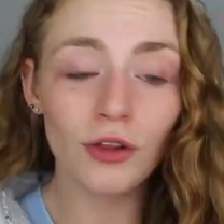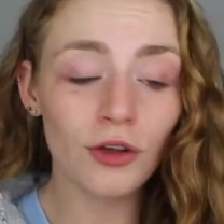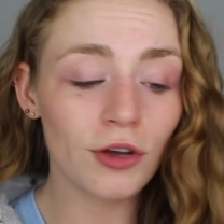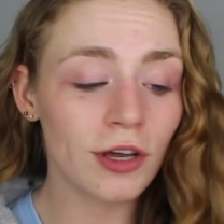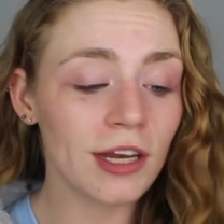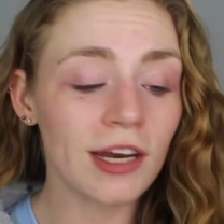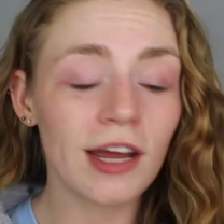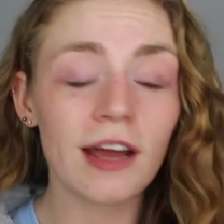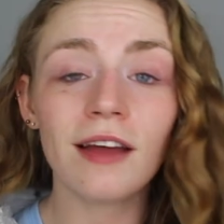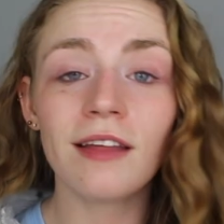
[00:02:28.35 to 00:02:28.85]

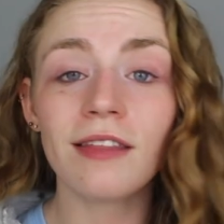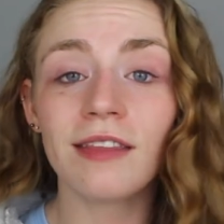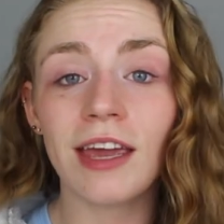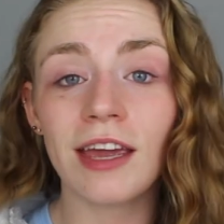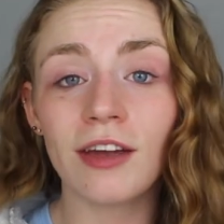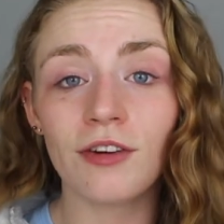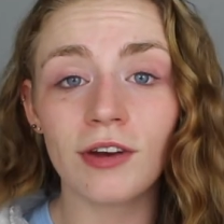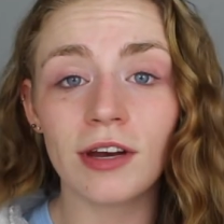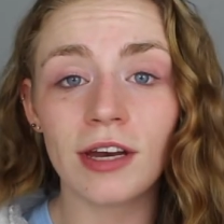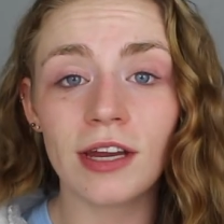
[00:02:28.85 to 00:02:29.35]
Looking at the
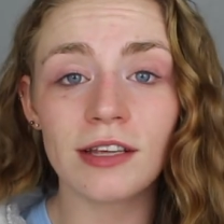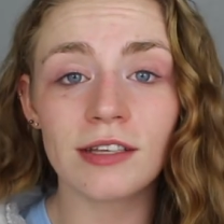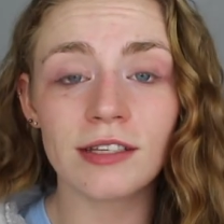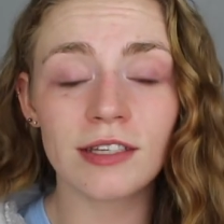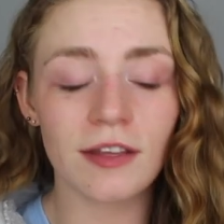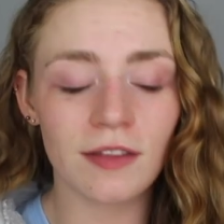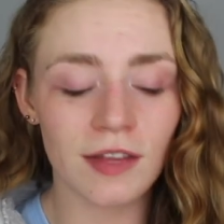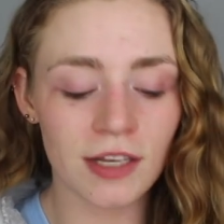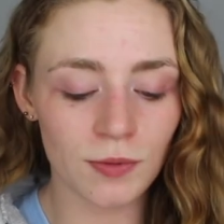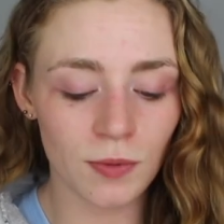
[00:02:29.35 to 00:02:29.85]
ingredients
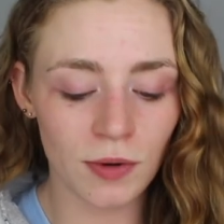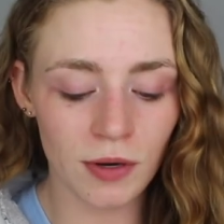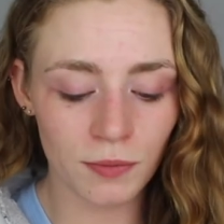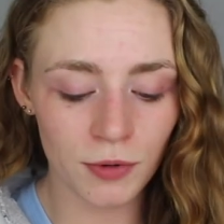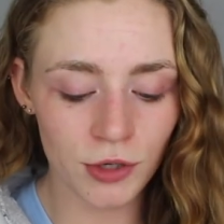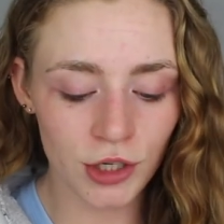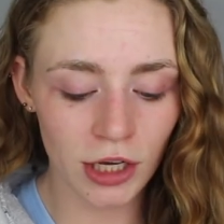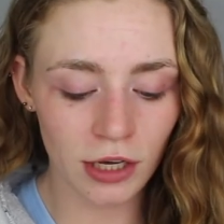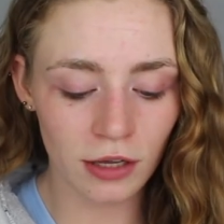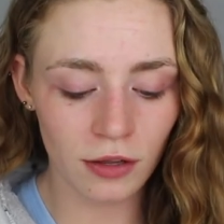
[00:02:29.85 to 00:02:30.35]
to this one in
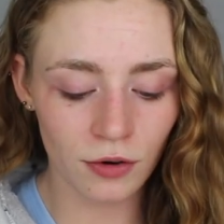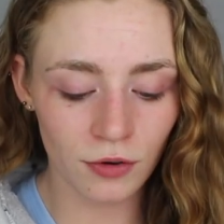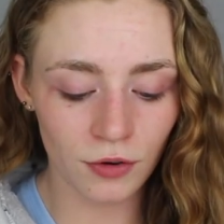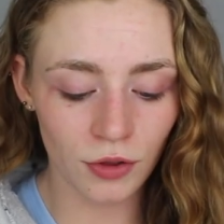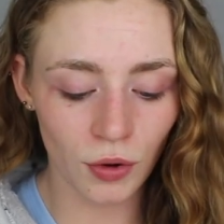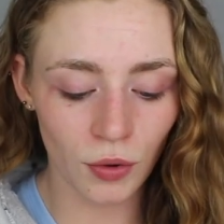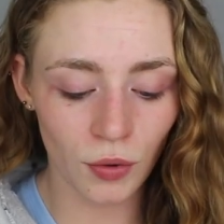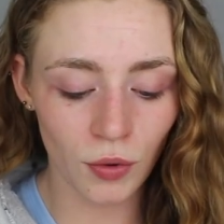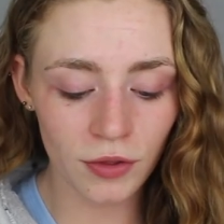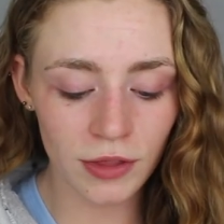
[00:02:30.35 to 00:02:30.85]
particular
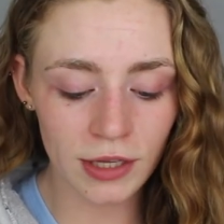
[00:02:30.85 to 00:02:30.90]
though,